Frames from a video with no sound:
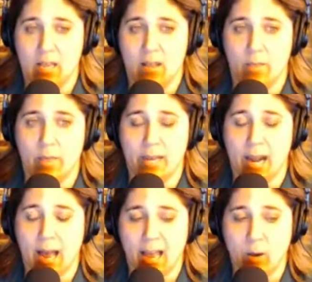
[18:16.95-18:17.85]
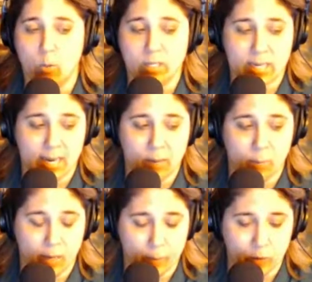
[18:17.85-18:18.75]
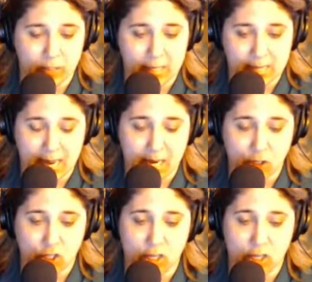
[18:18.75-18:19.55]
that I would get people to engage in.